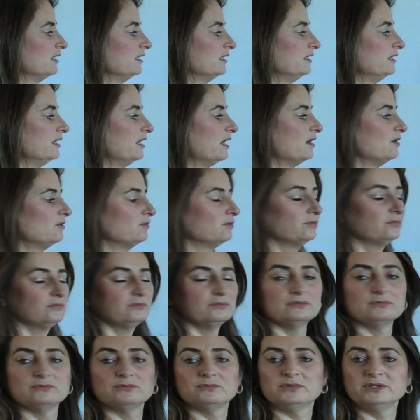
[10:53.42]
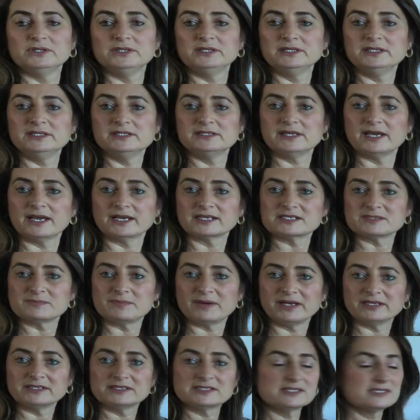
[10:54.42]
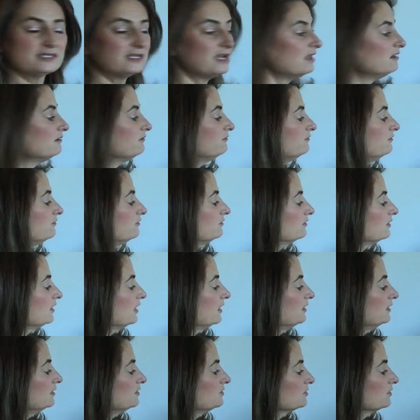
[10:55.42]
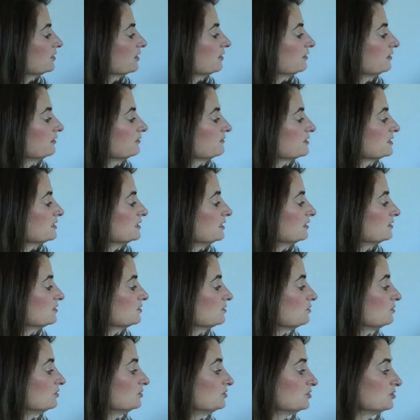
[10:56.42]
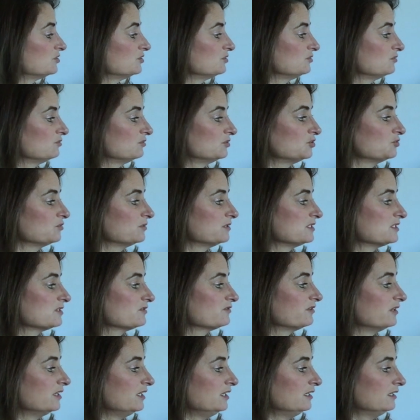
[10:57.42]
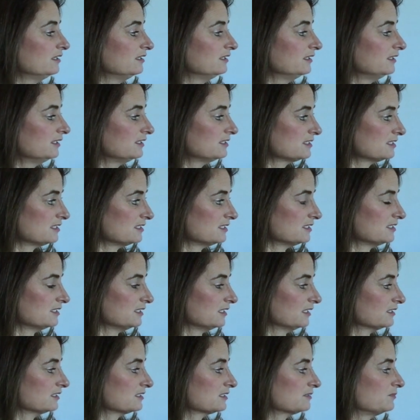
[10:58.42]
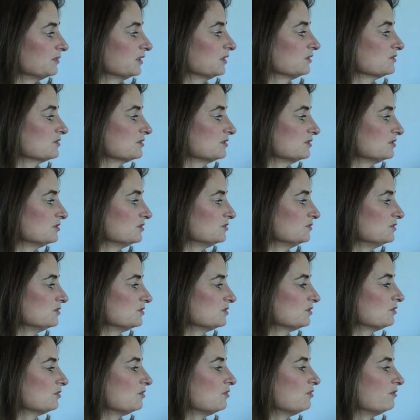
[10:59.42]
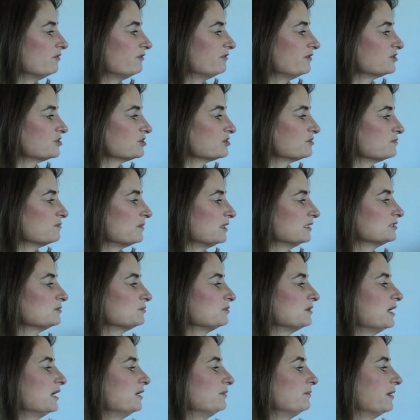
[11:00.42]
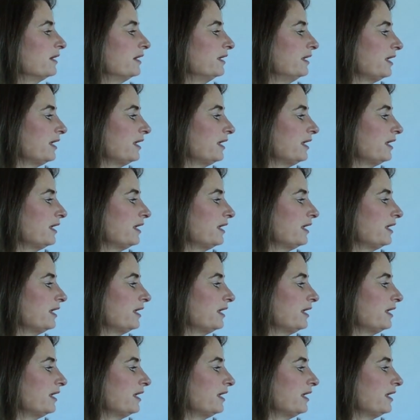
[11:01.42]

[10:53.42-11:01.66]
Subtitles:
Now we need x by itself. I need to get rid of 6 or 2. Which one is free? It's the 6 because the 2 is a coefficient multiplied by